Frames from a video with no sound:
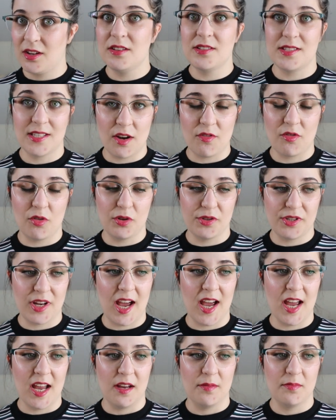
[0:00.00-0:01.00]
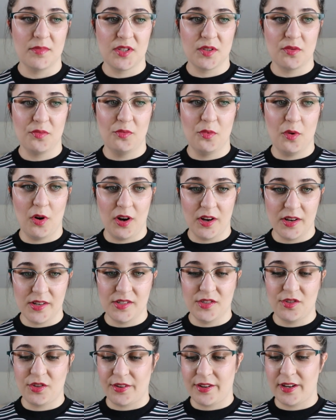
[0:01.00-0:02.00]
several times
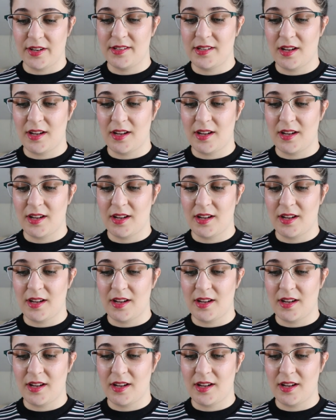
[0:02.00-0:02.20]
was Donna